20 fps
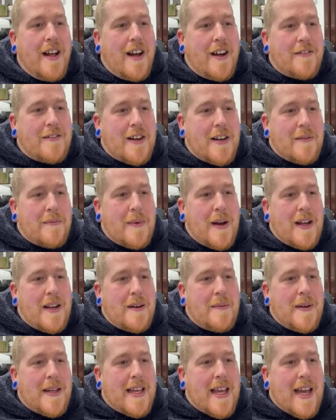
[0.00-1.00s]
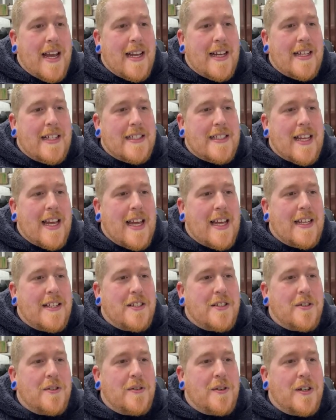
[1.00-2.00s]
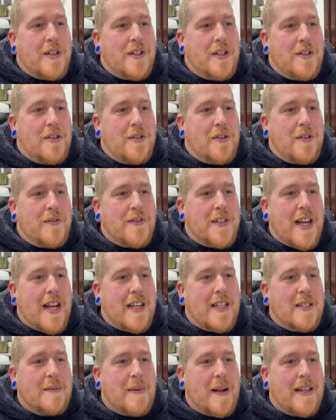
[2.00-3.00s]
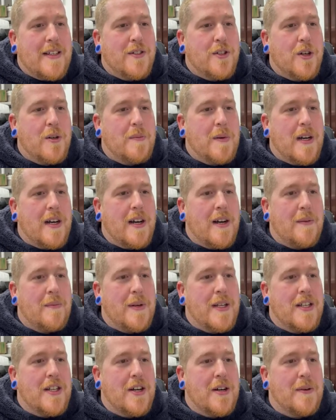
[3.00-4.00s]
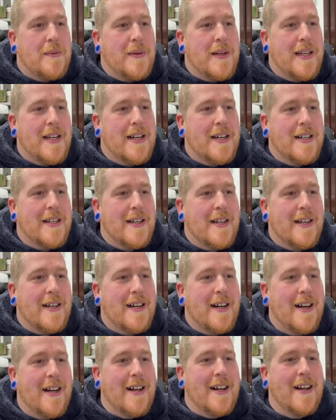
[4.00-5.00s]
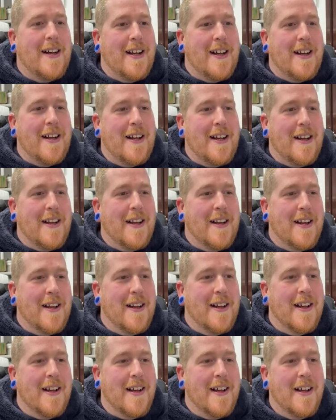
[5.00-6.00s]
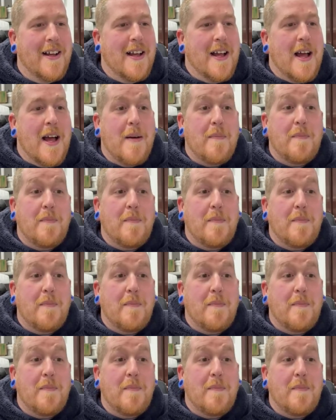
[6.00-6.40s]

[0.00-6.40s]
right, when are we getting the Angel and the North Challenge placeholder? We know we are uh,